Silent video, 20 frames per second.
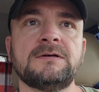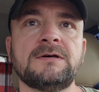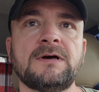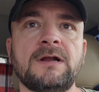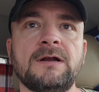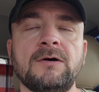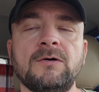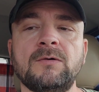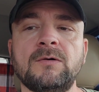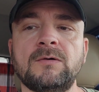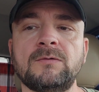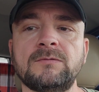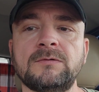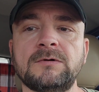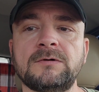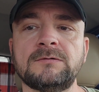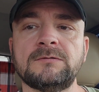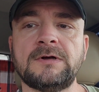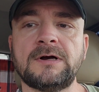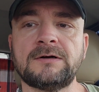I know on
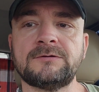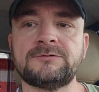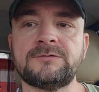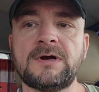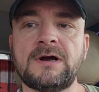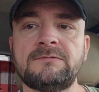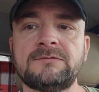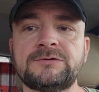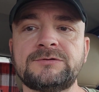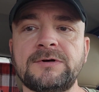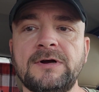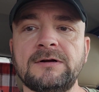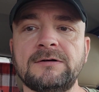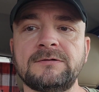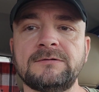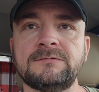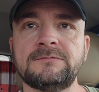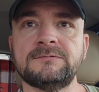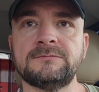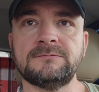like a travel
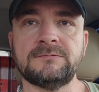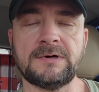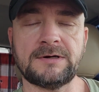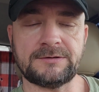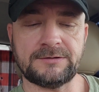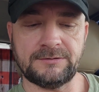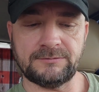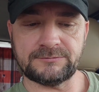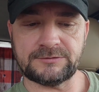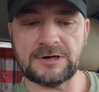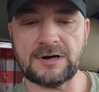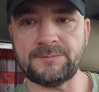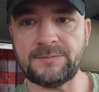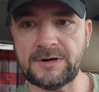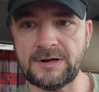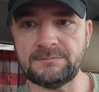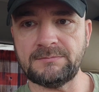trailer, right there on top of that